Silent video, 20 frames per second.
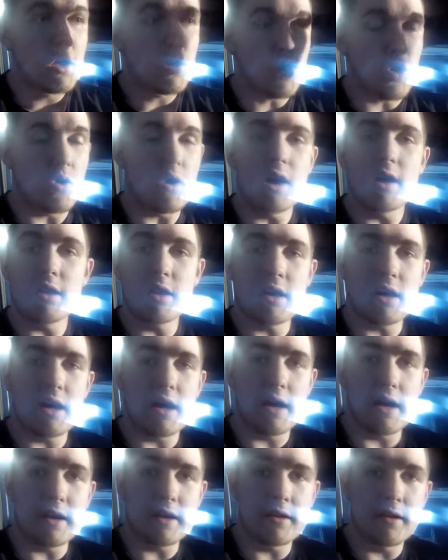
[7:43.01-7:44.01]
go
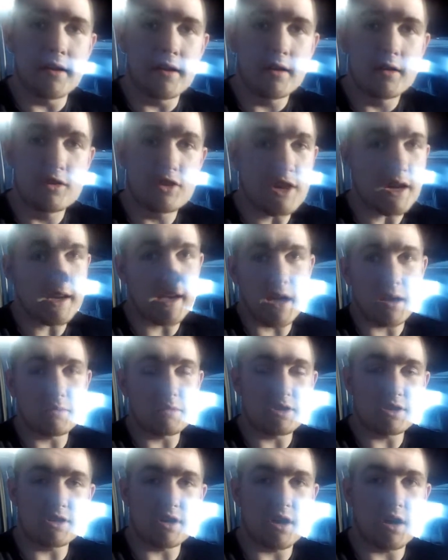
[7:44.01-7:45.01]
online, check
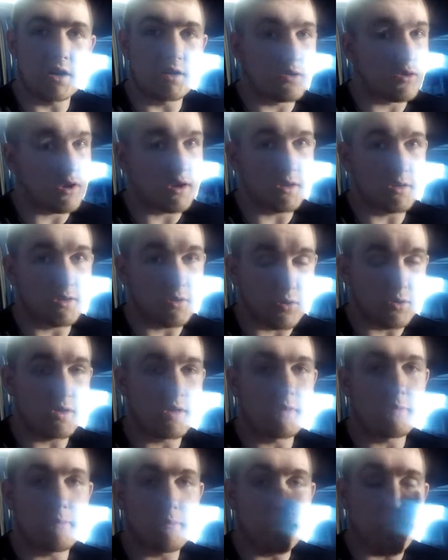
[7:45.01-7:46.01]
Amazon, or go to
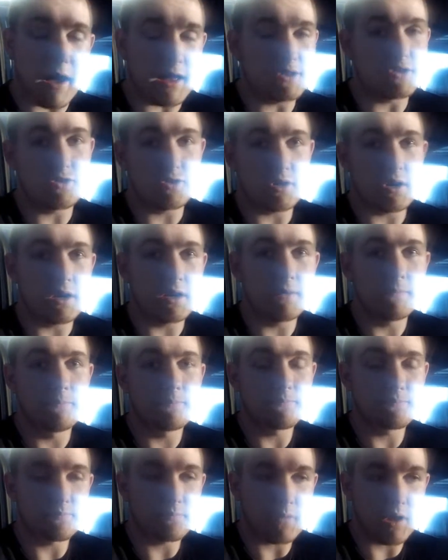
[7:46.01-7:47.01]
the Metra
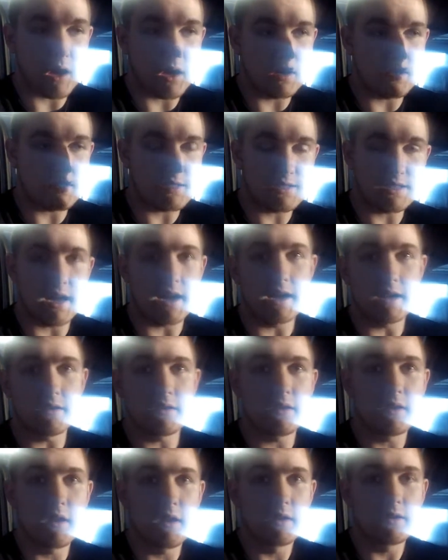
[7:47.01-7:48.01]
site
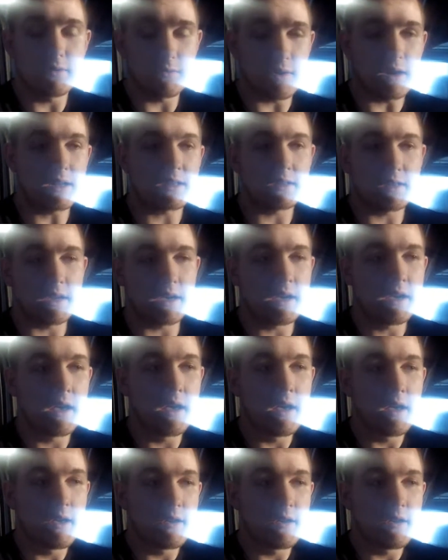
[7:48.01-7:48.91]
directly,